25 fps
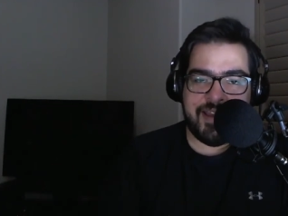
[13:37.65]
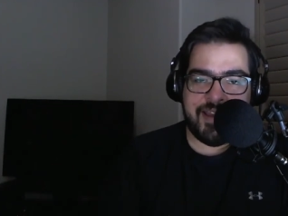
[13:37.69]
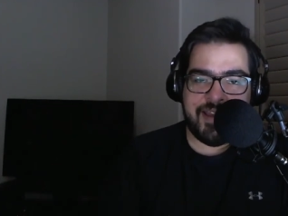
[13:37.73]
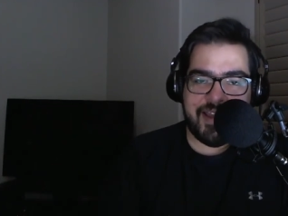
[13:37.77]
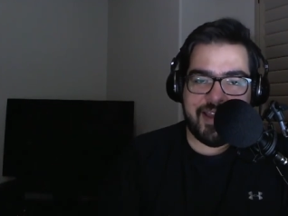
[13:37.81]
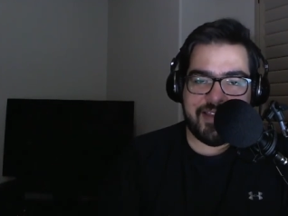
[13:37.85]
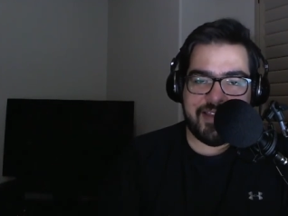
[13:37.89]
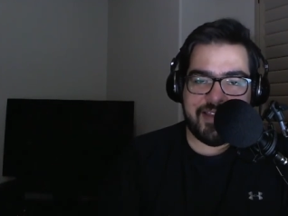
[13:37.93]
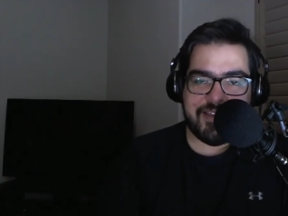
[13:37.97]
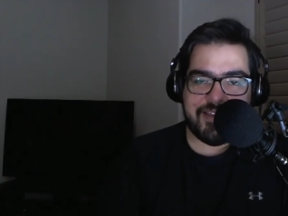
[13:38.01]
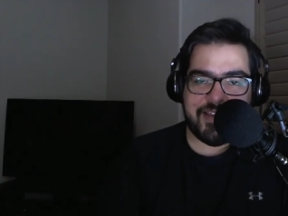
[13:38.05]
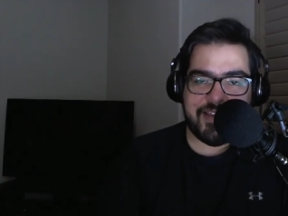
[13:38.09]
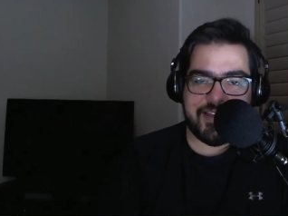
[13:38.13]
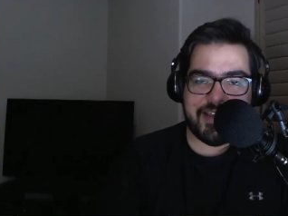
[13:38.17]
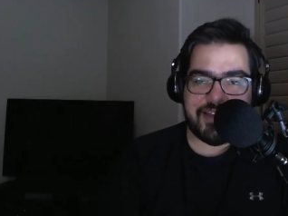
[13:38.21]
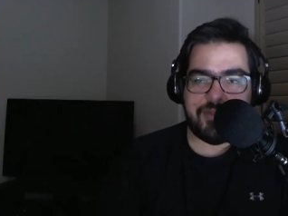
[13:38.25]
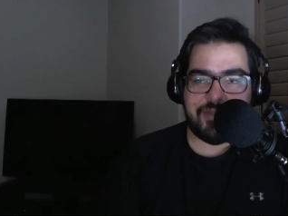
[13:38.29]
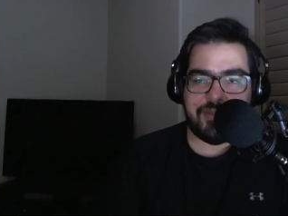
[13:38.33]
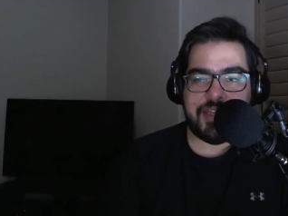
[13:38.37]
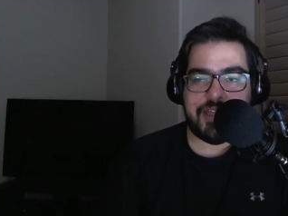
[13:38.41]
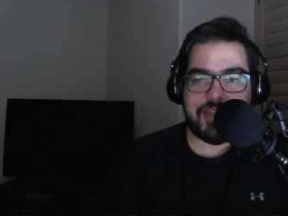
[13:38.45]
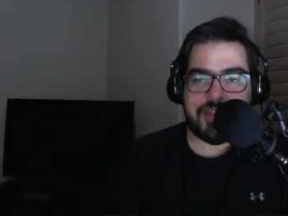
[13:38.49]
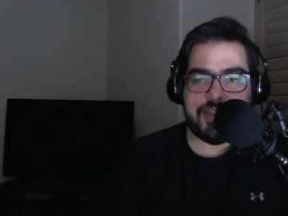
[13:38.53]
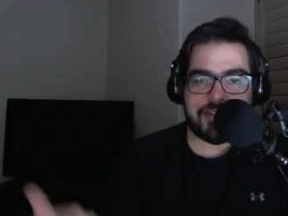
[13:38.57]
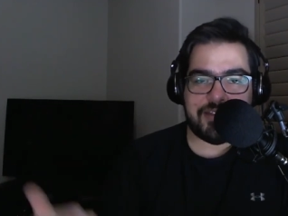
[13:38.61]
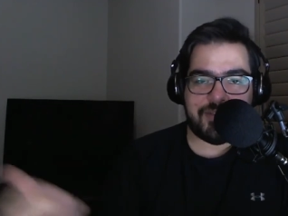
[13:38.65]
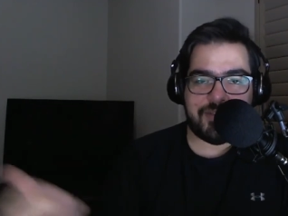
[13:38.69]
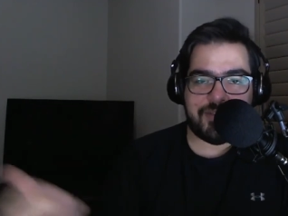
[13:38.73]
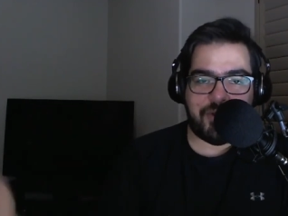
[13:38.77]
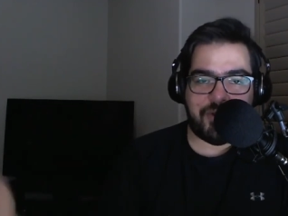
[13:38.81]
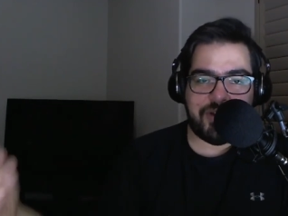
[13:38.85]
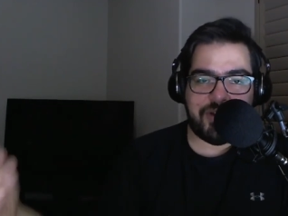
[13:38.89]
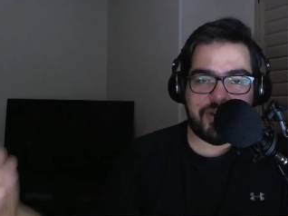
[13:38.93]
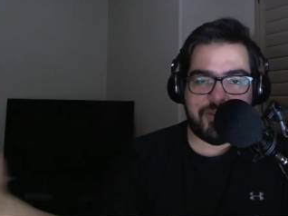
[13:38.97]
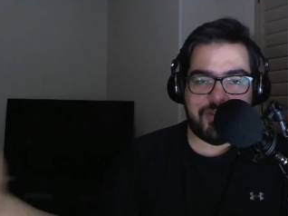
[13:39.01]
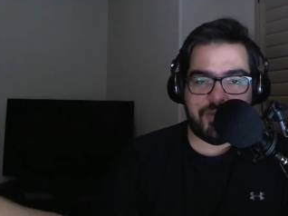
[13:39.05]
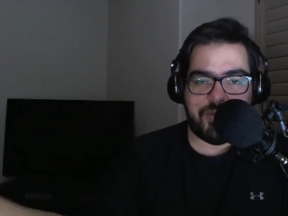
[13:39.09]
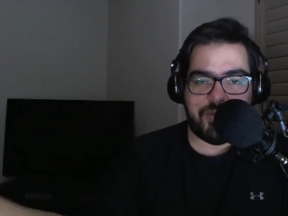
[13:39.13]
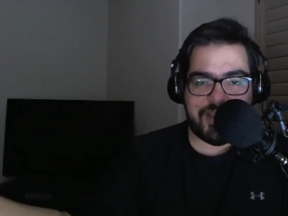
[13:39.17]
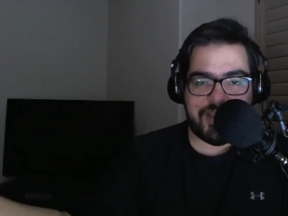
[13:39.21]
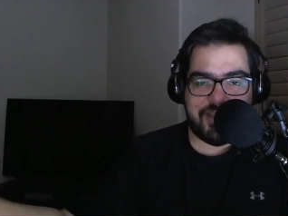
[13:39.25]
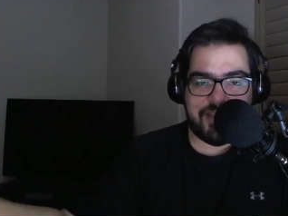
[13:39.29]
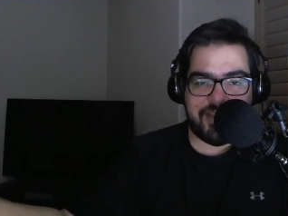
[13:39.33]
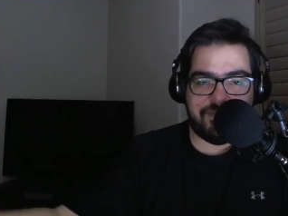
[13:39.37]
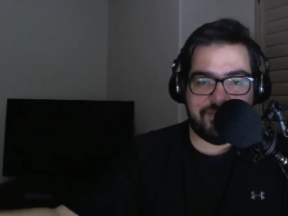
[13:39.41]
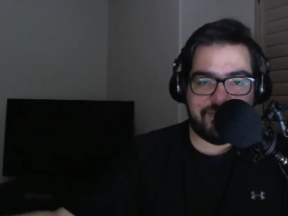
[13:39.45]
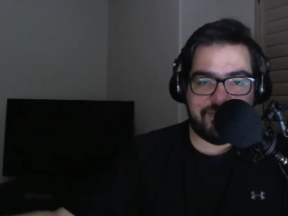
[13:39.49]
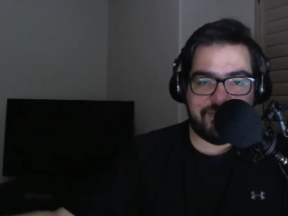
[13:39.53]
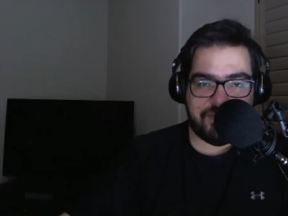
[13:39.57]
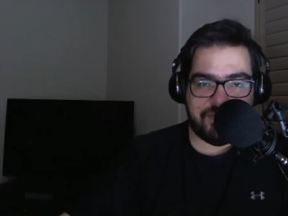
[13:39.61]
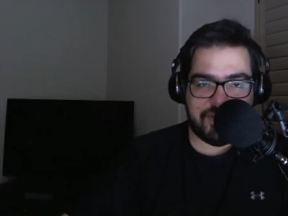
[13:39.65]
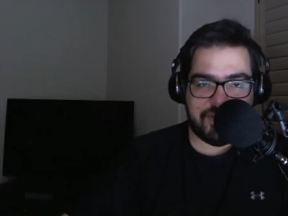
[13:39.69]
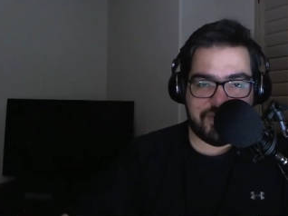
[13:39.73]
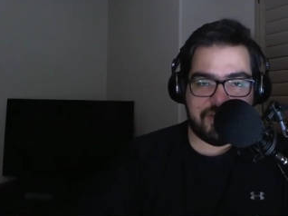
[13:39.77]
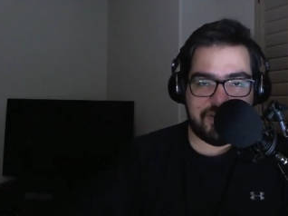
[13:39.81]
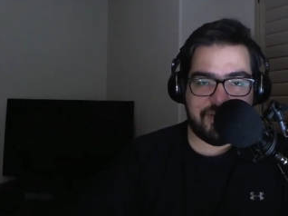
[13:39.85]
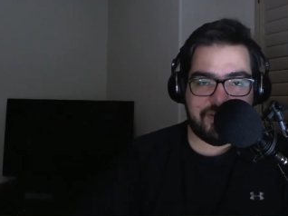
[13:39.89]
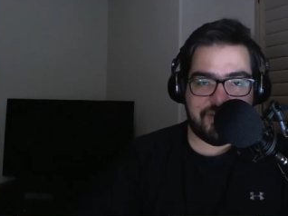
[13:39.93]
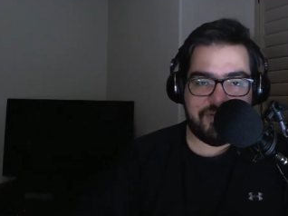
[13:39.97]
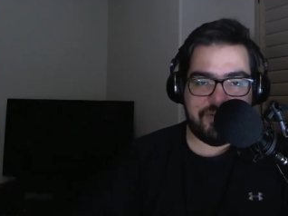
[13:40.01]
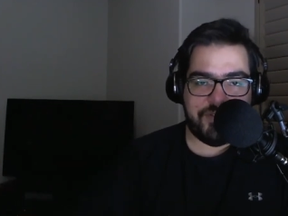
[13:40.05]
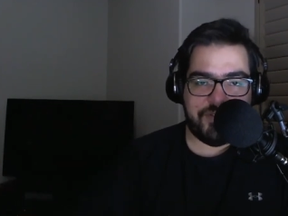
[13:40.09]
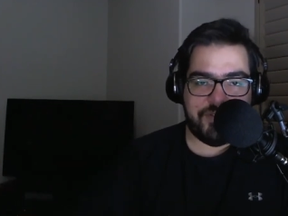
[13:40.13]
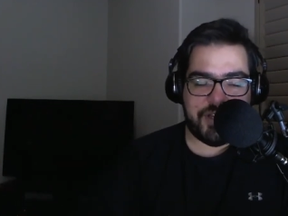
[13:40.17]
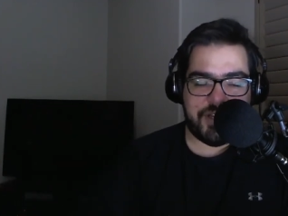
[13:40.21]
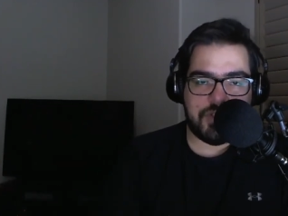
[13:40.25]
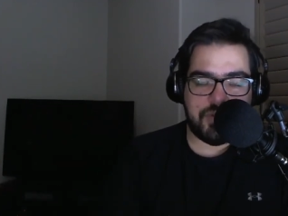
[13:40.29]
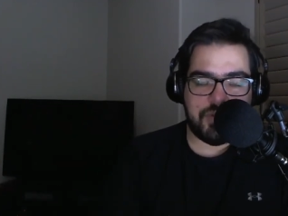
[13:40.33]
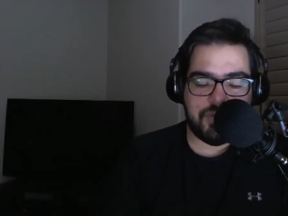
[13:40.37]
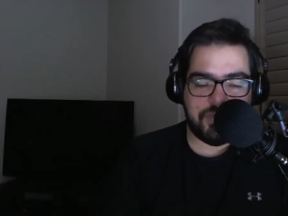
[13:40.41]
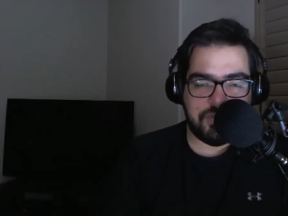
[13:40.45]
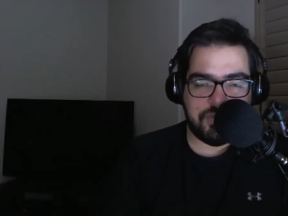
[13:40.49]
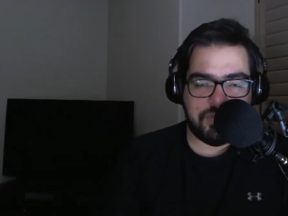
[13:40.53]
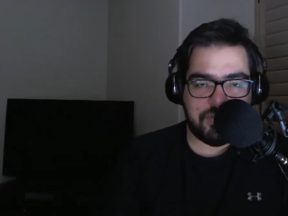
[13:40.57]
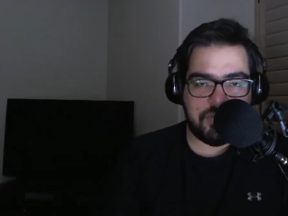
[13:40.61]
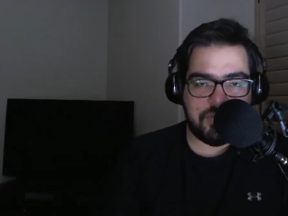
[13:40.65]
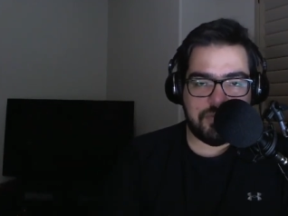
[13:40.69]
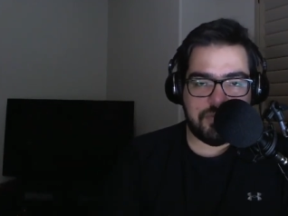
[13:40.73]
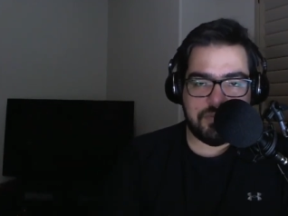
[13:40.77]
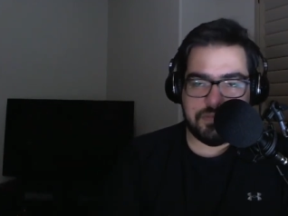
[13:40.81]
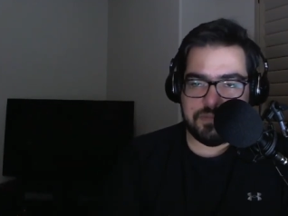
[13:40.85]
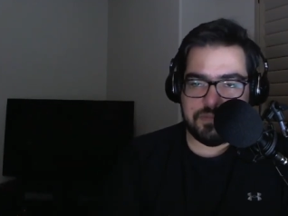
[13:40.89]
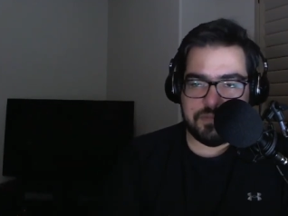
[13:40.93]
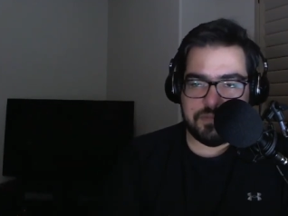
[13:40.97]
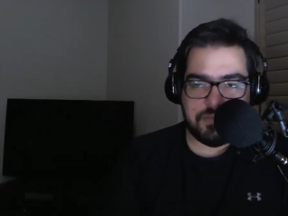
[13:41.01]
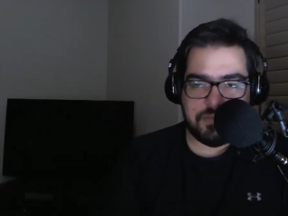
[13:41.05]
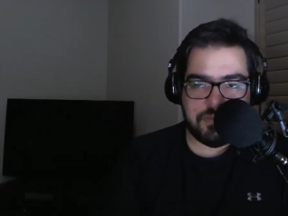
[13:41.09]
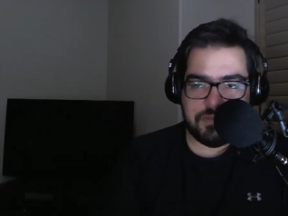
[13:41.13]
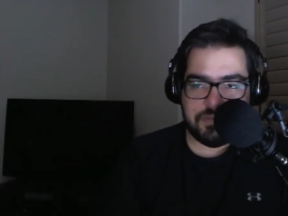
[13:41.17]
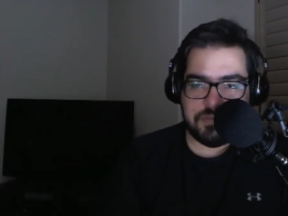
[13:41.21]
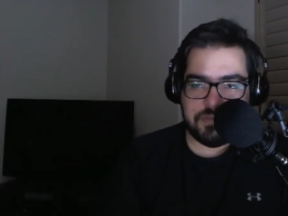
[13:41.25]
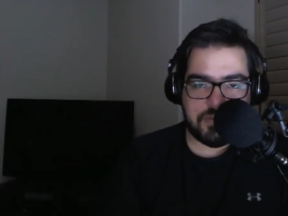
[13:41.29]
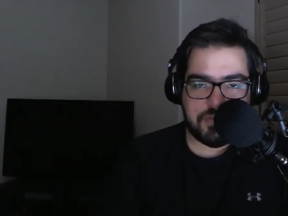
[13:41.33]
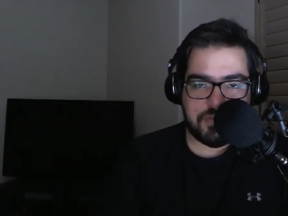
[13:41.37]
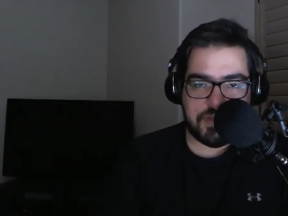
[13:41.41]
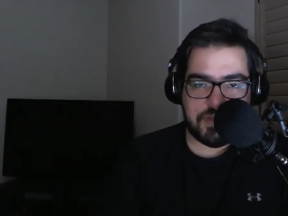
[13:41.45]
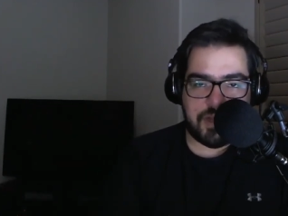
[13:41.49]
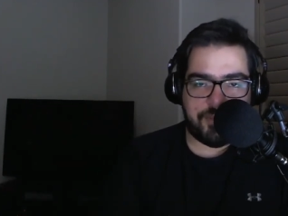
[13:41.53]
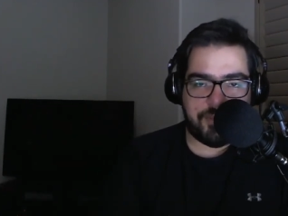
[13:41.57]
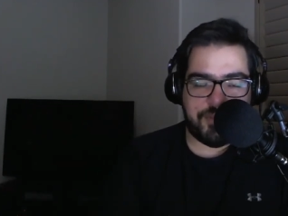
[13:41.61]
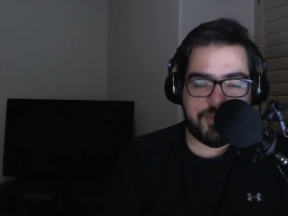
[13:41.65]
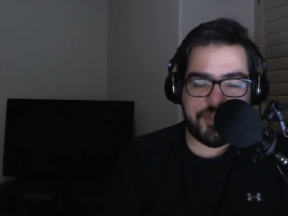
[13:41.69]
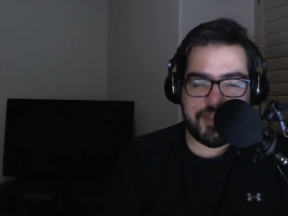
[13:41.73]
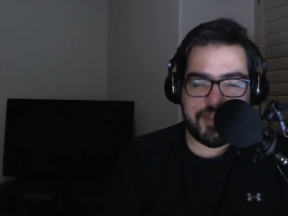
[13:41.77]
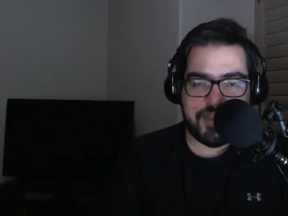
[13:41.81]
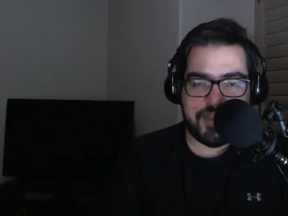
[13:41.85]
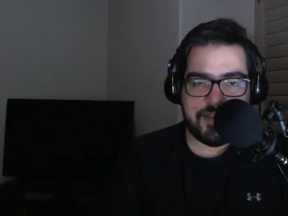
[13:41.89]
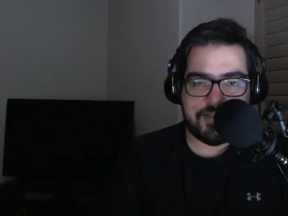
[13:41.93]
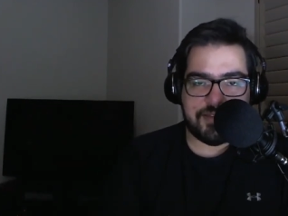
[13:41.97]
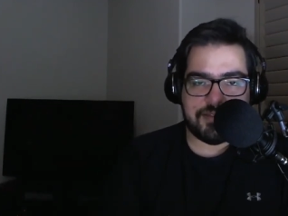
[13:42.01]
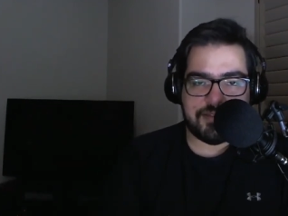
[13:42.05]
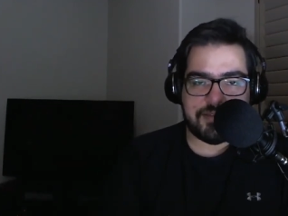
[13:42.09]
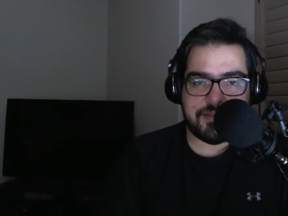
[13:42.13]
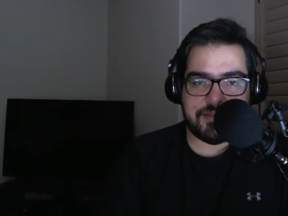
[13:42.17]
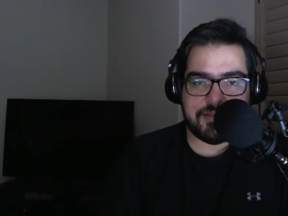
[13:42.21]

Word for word: And then they end up getting disappointed when they, you know, dumb things.